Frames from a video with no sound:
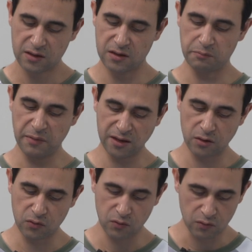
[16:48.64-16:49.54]
the
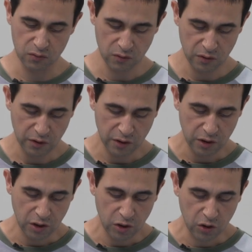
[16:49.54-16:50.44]
magnitude
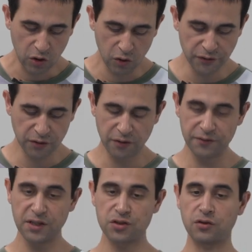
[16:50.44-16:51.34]
of the
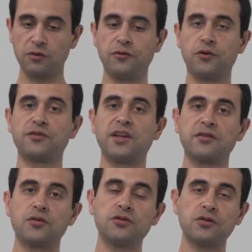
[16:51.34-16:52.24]
gravitational force
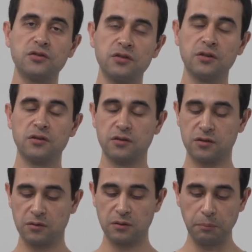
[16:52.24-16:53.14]
exerted
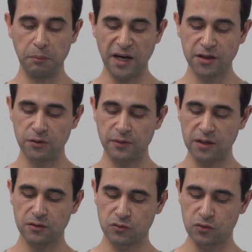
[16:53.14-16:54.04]
by the
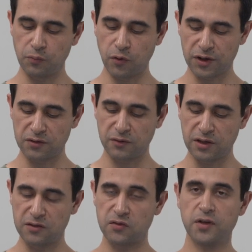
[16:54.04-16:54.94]
ring to the point when
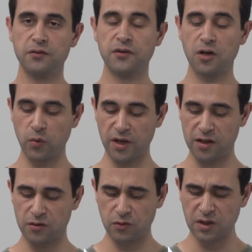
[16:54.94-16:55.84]
it is very far away.
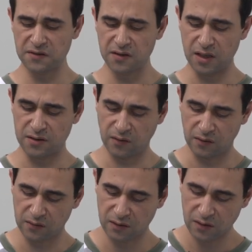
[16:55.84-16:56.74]
And you can see that
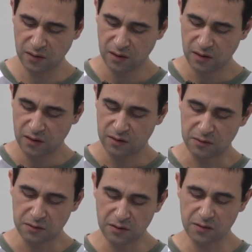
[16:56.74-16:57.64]

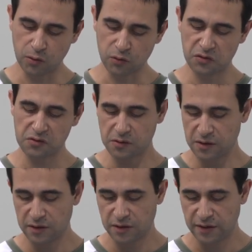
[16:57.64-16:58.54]
this looks
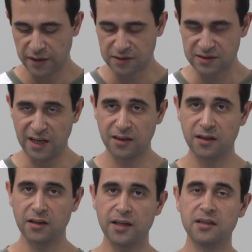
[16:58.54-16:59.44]

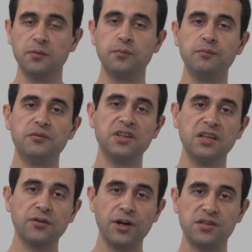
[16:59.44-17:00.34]
exactly like the
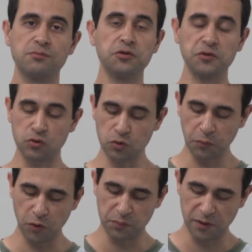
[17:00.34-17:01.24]
interaction between 2
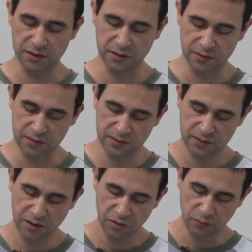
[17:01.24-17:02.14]
point particles
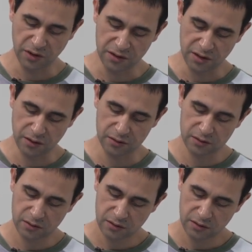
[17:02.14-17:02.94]
when they are